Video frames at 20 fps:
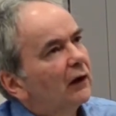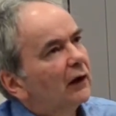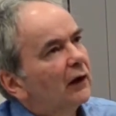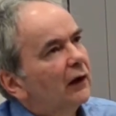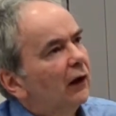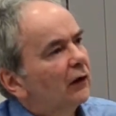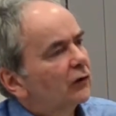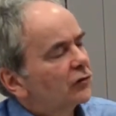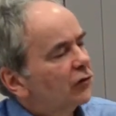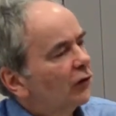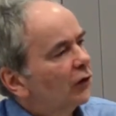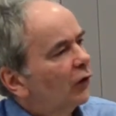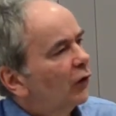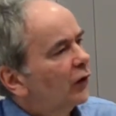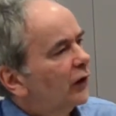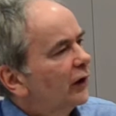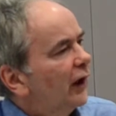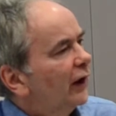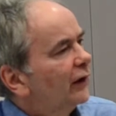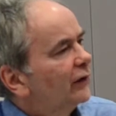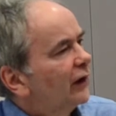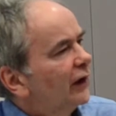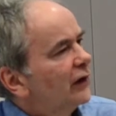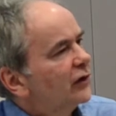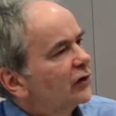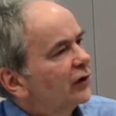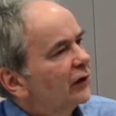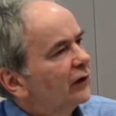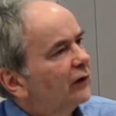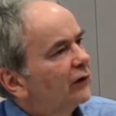Cultural
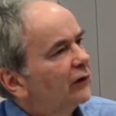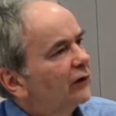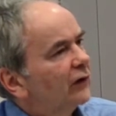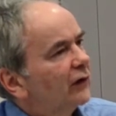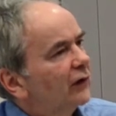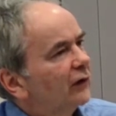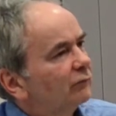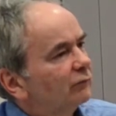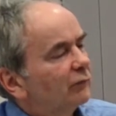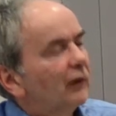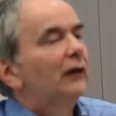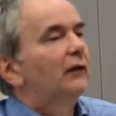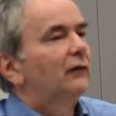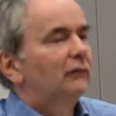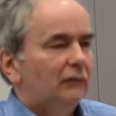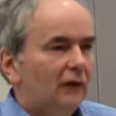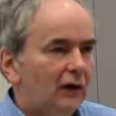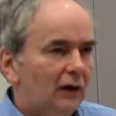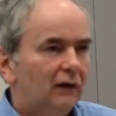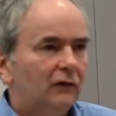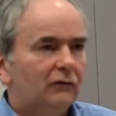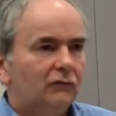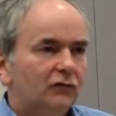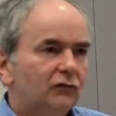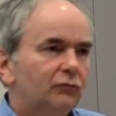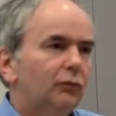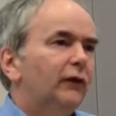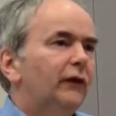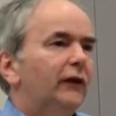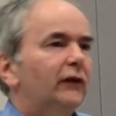organisations, I'll
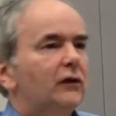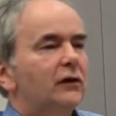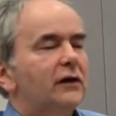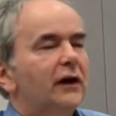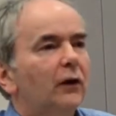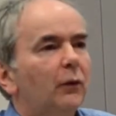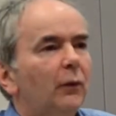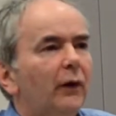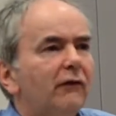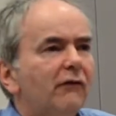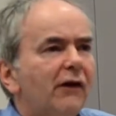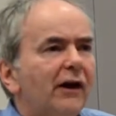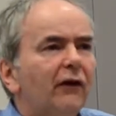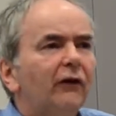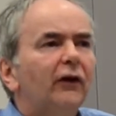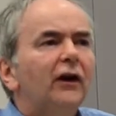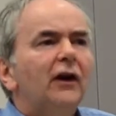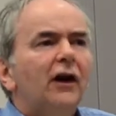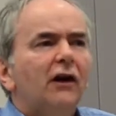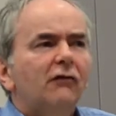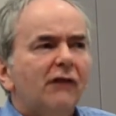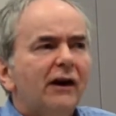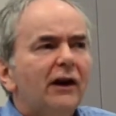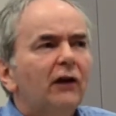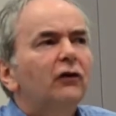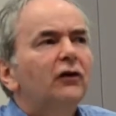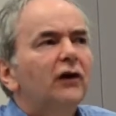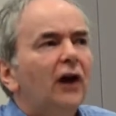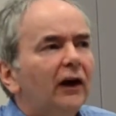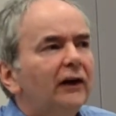put this the other way around,
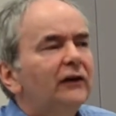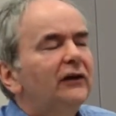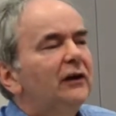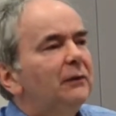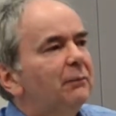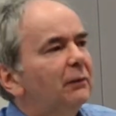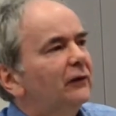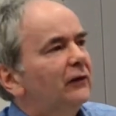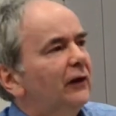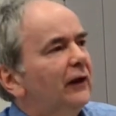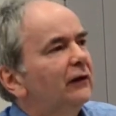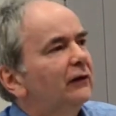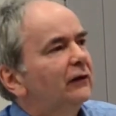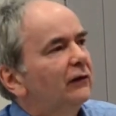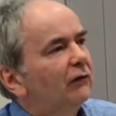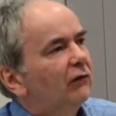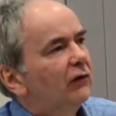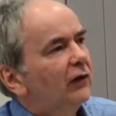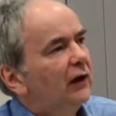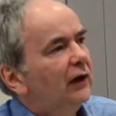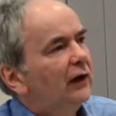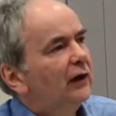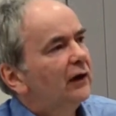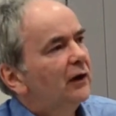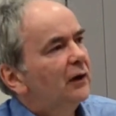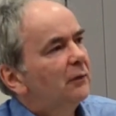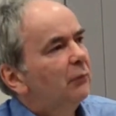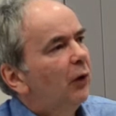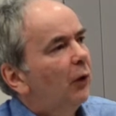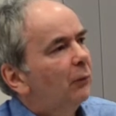around 90% of the
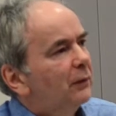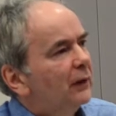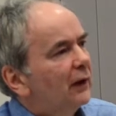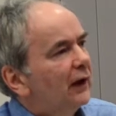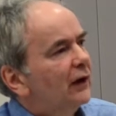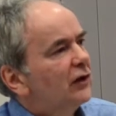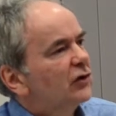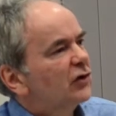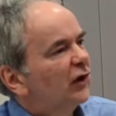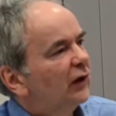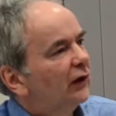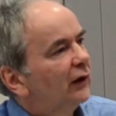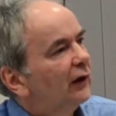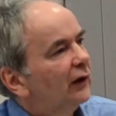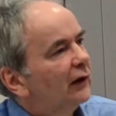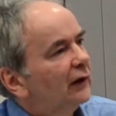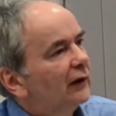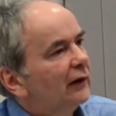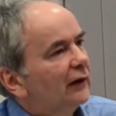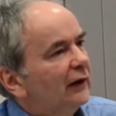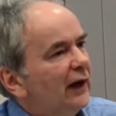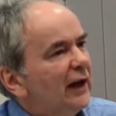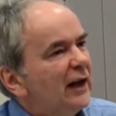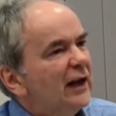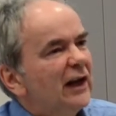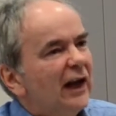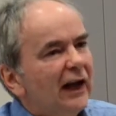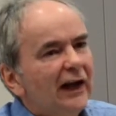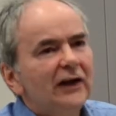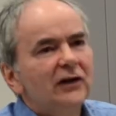population
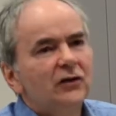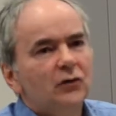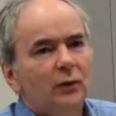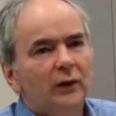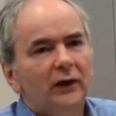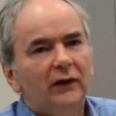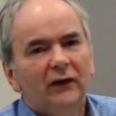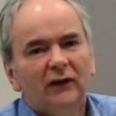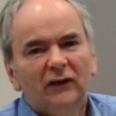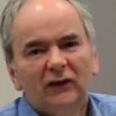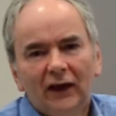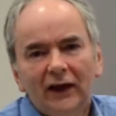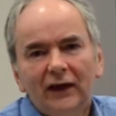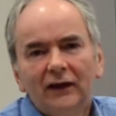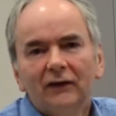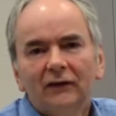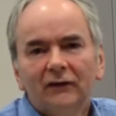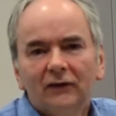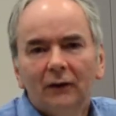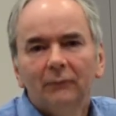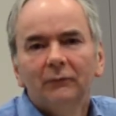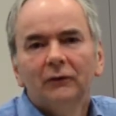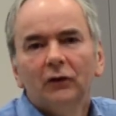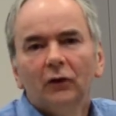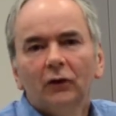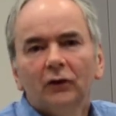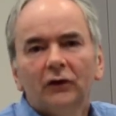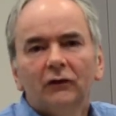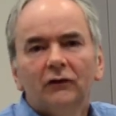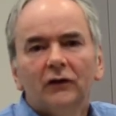engage with, attend some
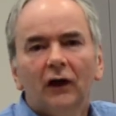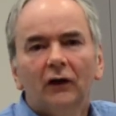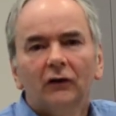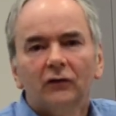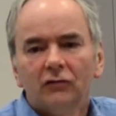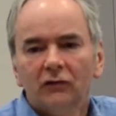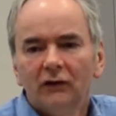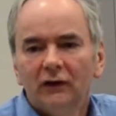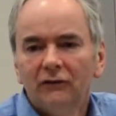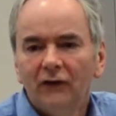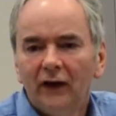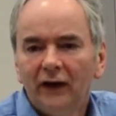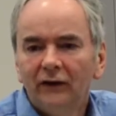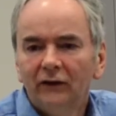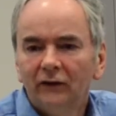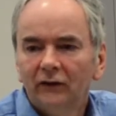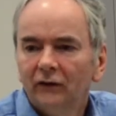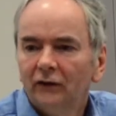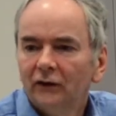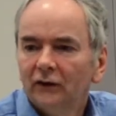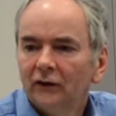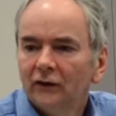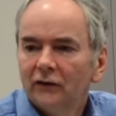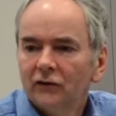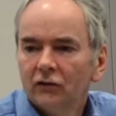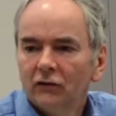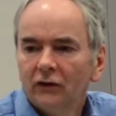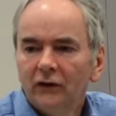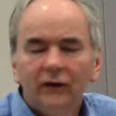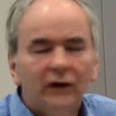sort of cultural event
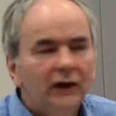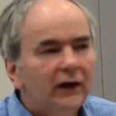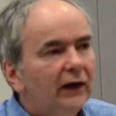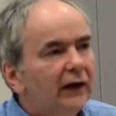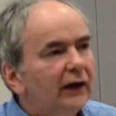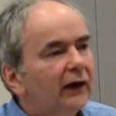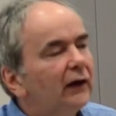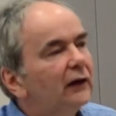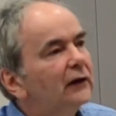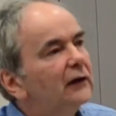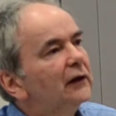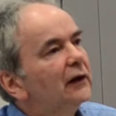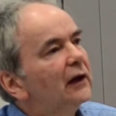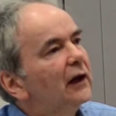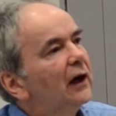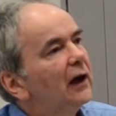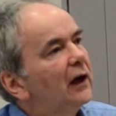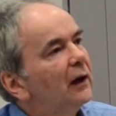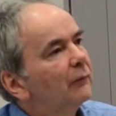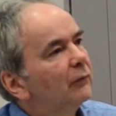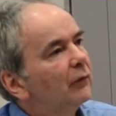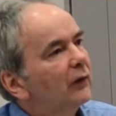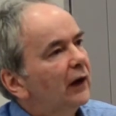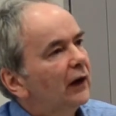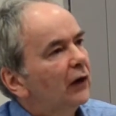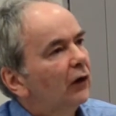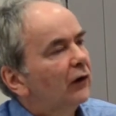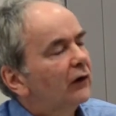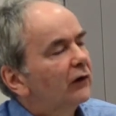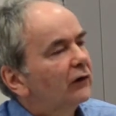during the year.
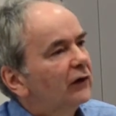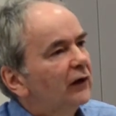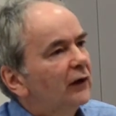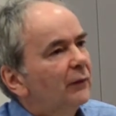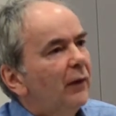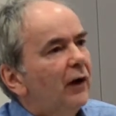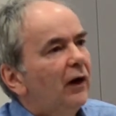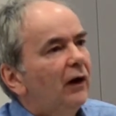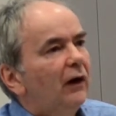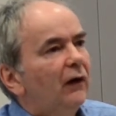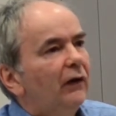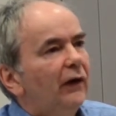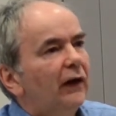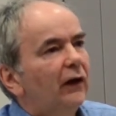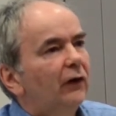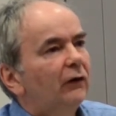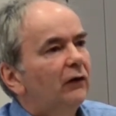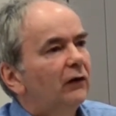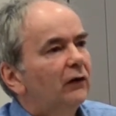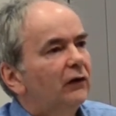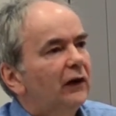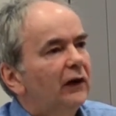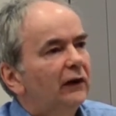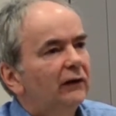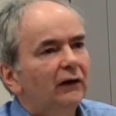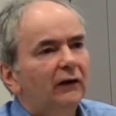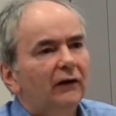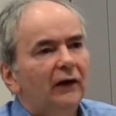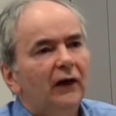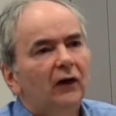They go to the cinema, they go to the
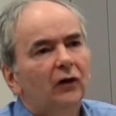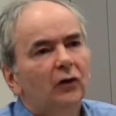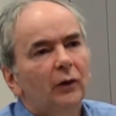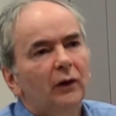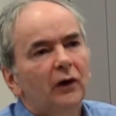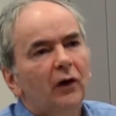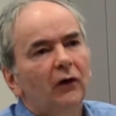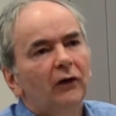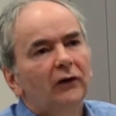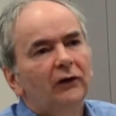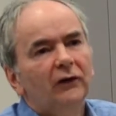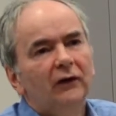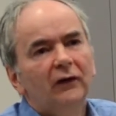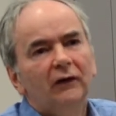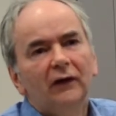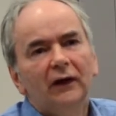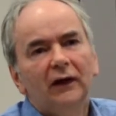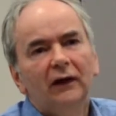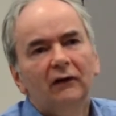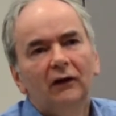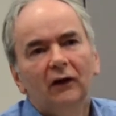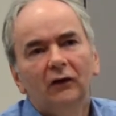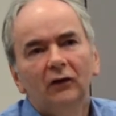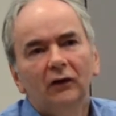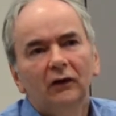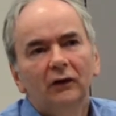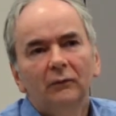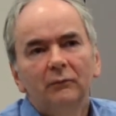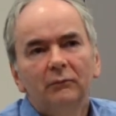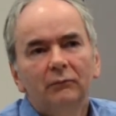theatre, they go to a concert, they go
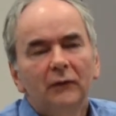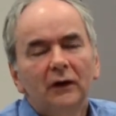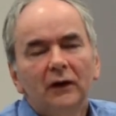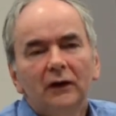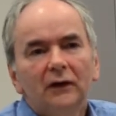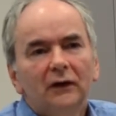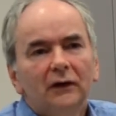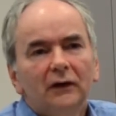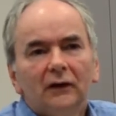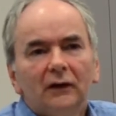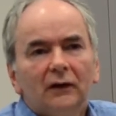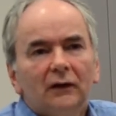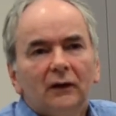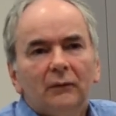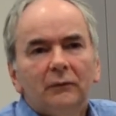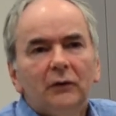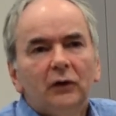to a